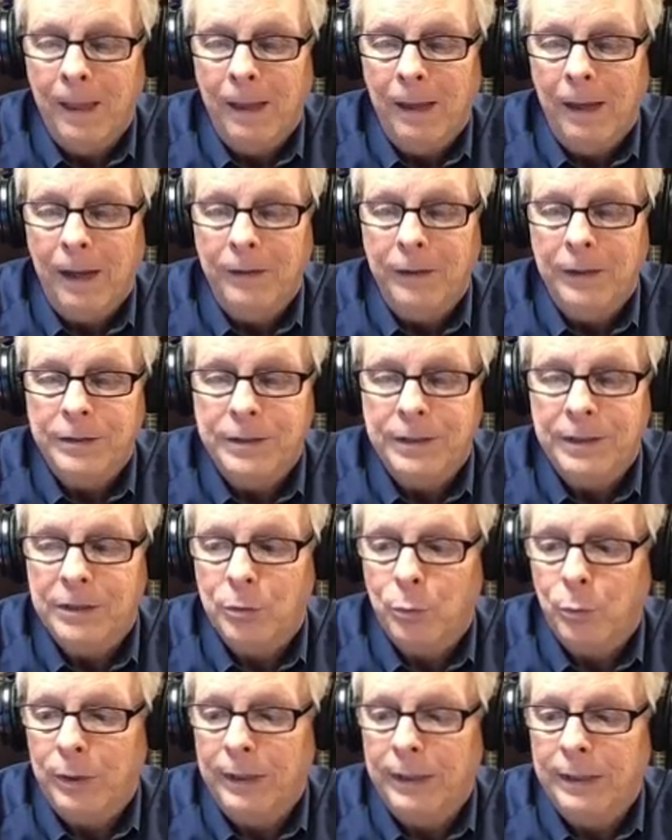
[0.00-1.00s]
and then
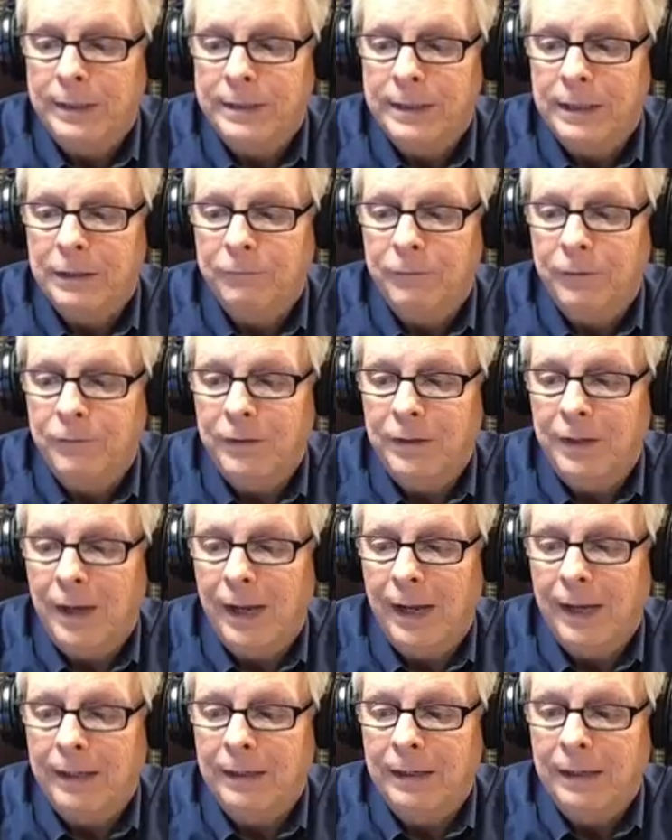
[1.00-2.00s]
620 to
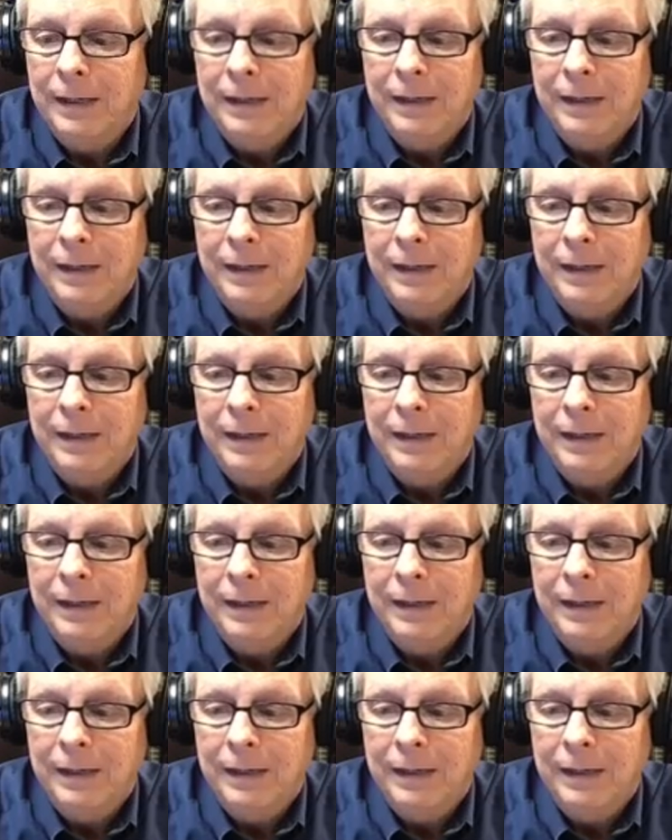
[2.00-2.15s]
659.